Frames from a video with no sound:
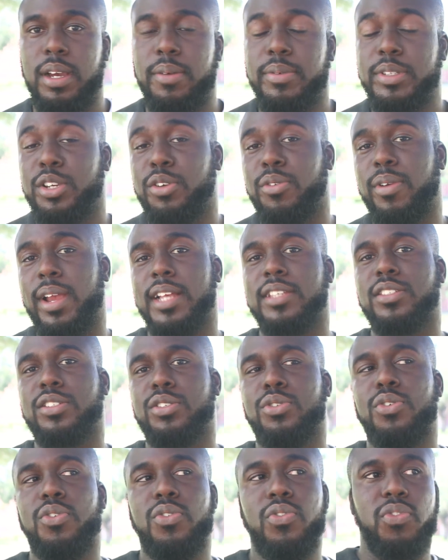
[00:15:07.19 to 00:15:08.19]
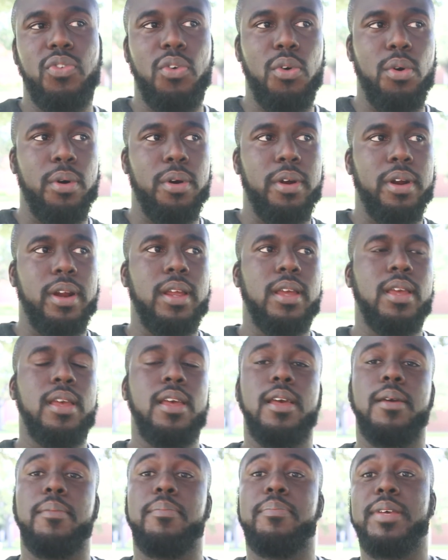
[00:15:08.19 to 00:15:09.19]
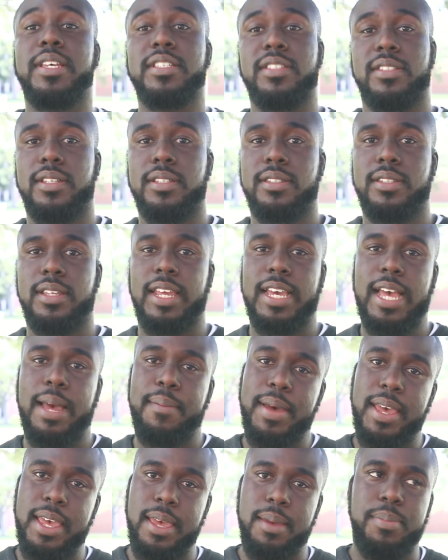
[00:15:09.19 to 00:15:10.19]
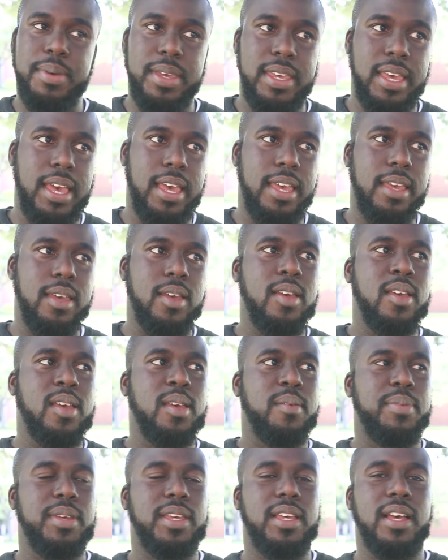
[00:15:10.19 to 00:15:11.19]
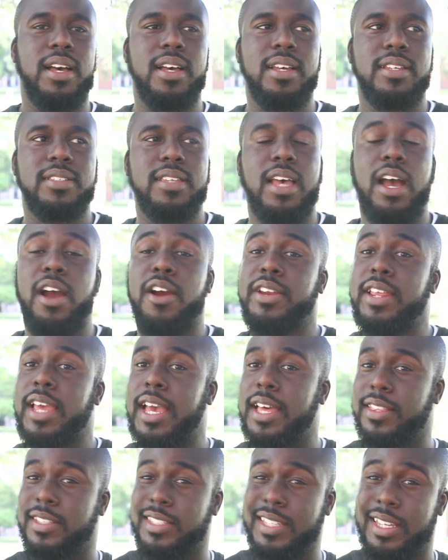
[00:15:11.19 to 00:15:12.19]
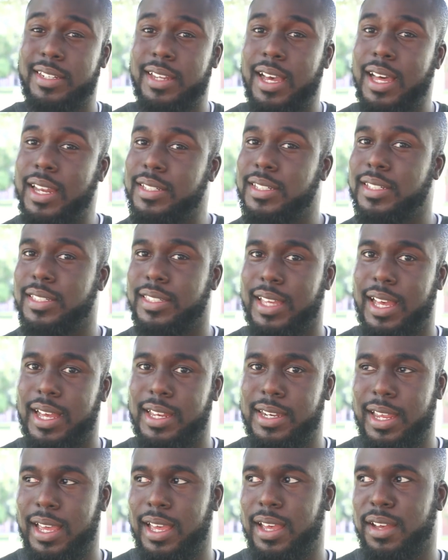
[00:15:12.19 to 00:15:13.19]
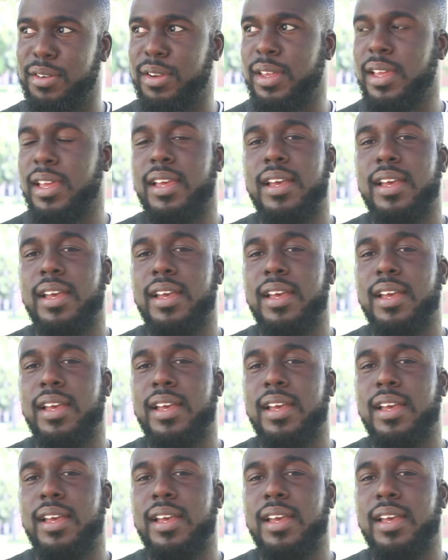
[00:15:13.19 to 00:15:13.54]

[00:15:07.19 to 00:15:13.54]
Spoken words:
I went to grad school for business, and I got my MBA because I already had the technology side down.